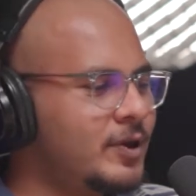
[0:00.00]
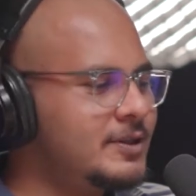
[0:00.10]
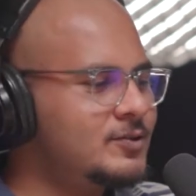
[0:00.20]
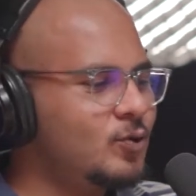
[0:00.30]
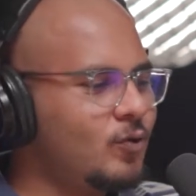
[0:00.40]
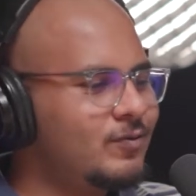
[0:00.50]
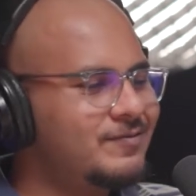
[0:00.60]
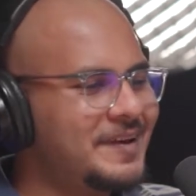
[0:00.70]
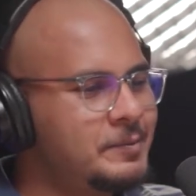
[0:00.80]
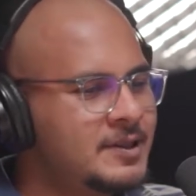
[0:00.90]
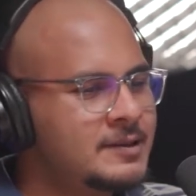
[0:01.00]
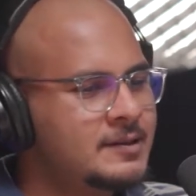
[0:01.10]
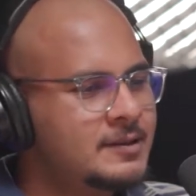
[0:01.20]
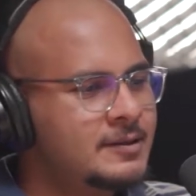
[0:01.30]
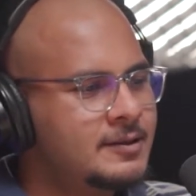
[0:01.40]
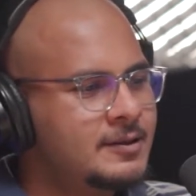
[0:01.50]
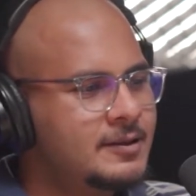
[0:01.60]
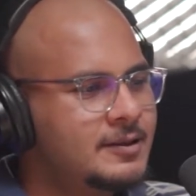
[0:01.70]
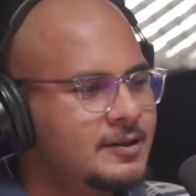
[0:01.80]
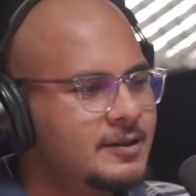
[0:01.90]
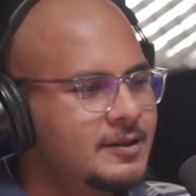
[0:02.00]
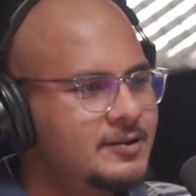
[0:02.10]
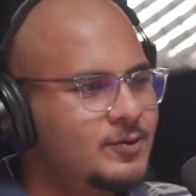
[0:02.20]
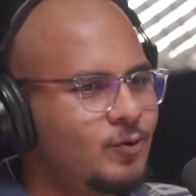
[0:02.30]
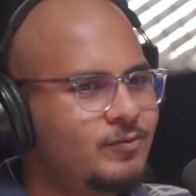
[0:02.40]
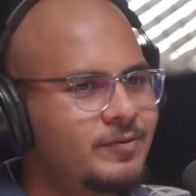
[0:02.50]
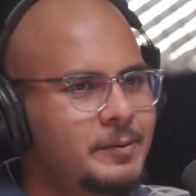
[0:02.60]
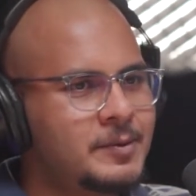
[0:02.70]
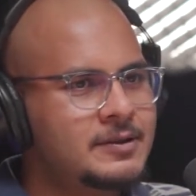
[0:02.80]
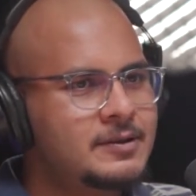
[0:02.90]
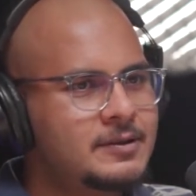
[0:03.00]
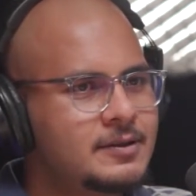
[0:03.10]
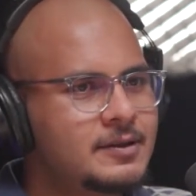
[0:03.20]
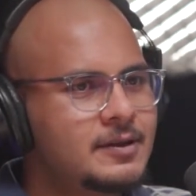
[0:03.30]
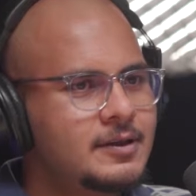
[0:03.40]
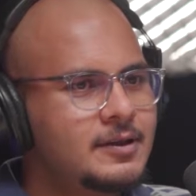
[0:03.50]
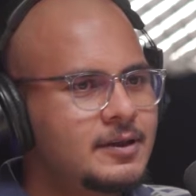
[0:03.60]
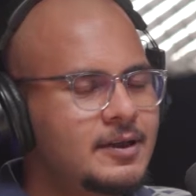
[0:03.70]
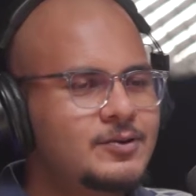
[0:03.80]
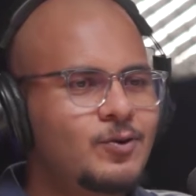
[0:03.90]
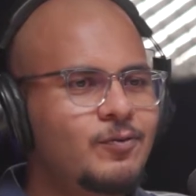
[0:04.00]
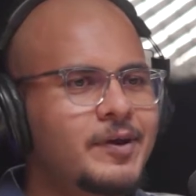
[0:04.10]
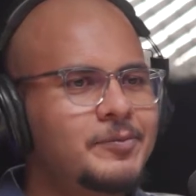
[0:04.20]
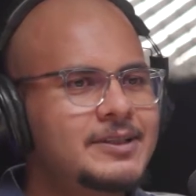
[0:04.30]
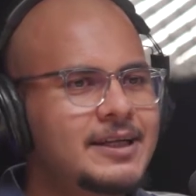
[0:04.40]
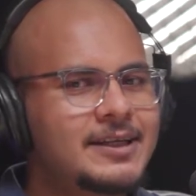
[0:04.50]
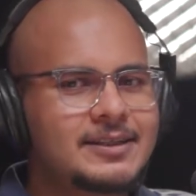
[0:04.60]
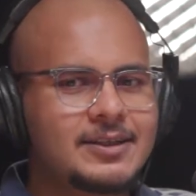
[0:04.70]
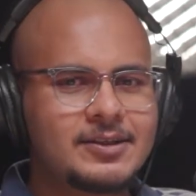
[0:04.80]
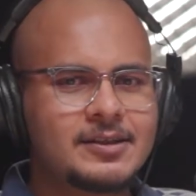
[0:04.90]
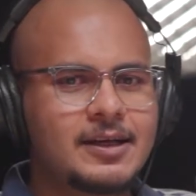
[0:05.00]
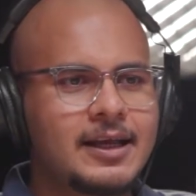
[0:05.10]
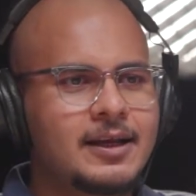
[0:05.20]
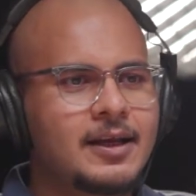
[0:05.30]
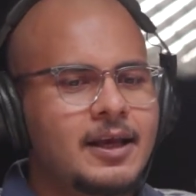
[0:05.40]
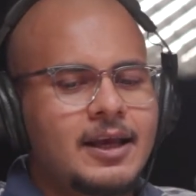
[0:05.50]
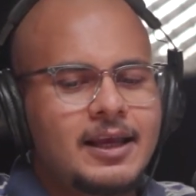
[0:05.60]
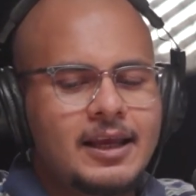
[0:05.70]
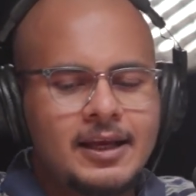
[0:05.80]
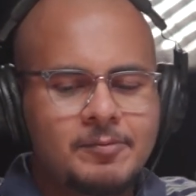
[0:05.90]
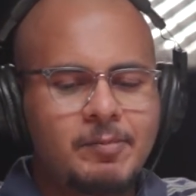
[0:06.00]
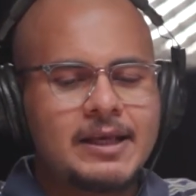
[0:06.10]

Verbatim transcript: He's so famous. He's so famous. Yeah. He's so famous that he just like, he